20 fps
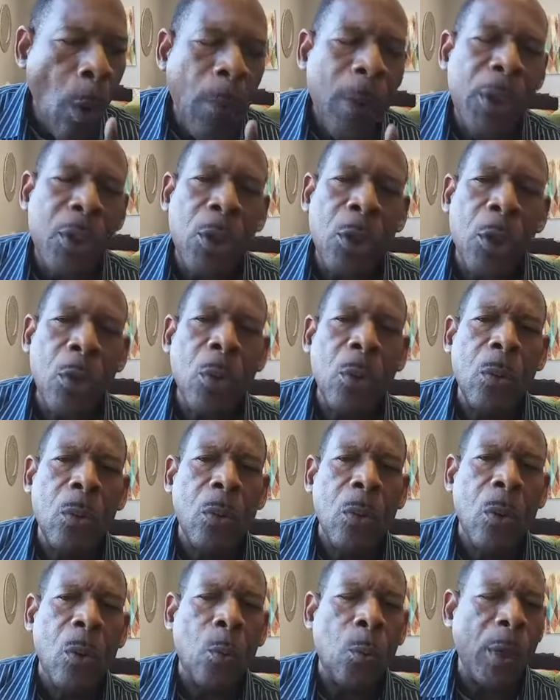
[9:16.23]
would
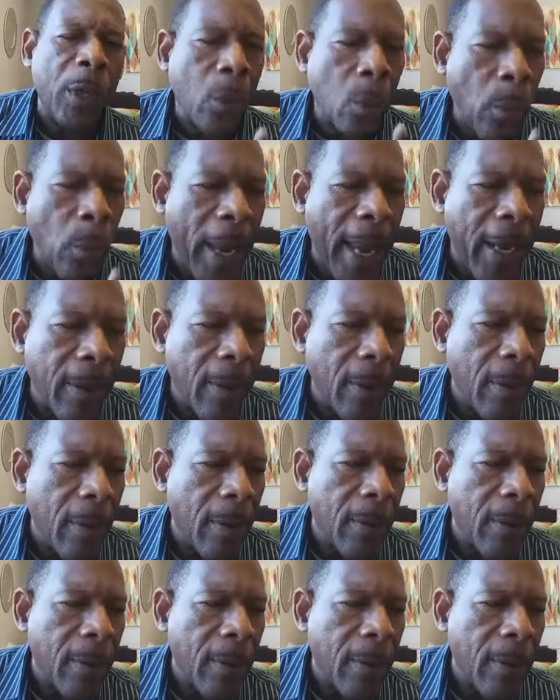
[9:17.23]
you regret